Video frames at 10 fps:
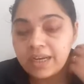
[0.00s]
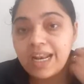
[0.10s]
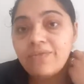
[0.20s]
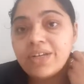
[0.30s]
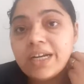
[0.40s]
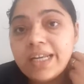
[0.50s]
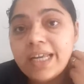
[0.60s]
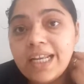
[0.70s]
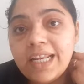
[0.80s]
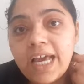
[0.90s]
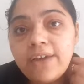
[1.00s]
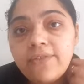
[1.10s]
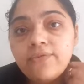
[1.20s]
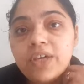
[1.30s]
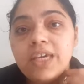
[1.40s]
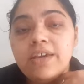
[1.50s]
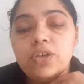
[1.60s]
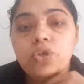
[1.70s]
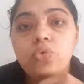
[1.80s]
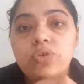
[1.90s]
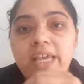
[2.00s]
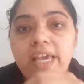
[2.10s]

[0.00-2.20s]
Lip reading: Now in our daily life, we use